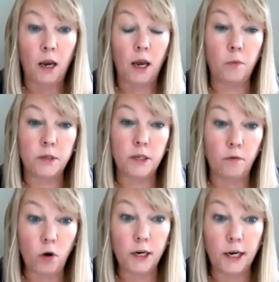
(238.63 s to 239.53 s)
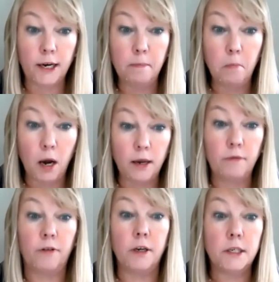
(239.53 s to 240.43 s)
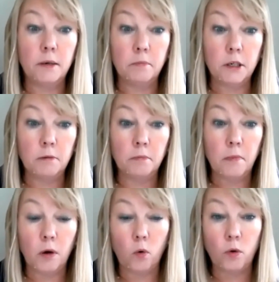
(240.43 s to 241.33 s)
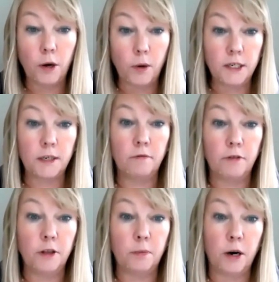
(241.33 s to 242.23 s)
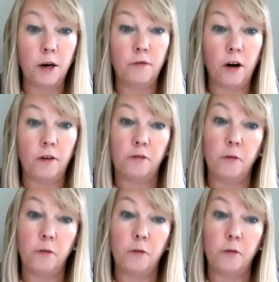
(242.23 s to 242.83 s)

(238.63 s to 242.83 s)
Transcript: It was ironically my first symptom, although I didn't fit the profile for